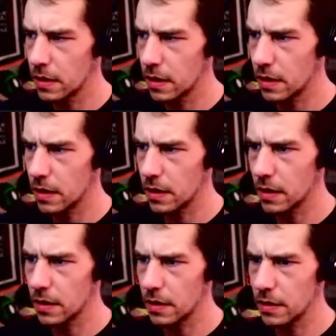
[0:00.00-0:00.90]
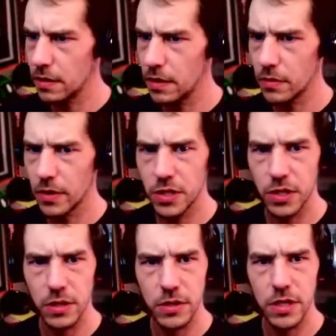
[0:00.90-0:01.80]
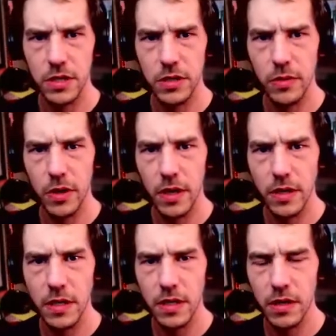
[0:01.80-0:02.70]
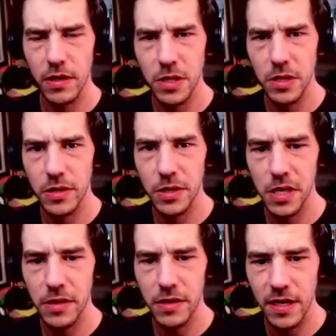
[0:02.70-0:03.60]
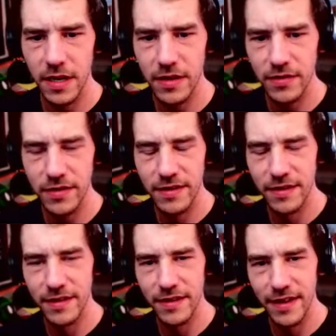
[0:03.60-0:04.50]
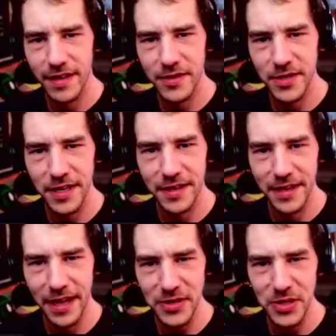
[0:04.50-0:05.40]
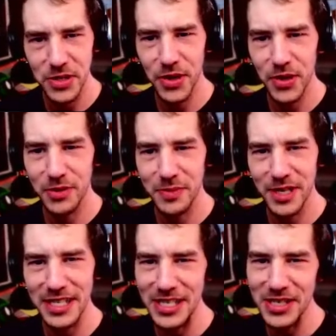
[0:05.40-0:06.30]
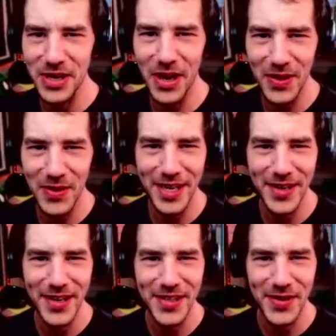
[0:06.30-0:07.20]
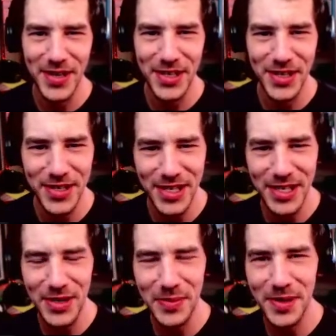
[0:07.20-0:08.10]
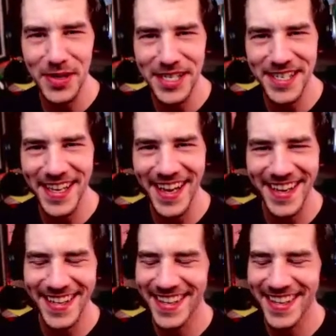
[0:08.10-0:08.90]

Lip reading: the original DTuber, I think also his other account, as a joke, because he's not quite on the original DTuber list yet.